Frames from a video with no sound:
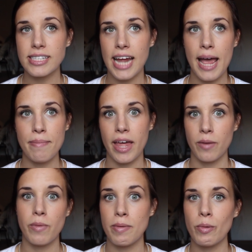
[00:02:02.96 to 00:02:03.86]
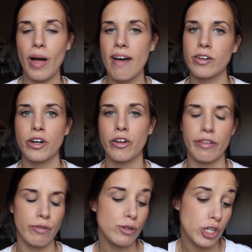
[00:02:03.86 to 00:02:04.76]
this time, then maybe we'll have a girl
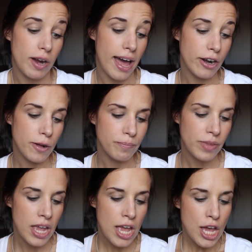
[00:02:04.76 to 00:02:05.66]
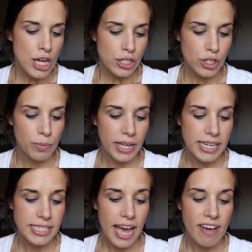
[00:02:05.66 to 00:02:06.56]
in the future. I don't know. Do you
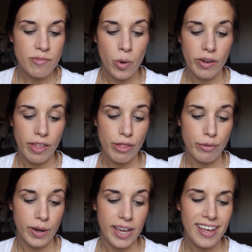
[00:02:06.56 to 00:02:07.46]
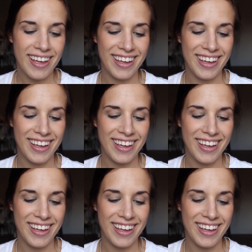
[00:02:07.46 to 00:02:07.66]
plan to have more than three?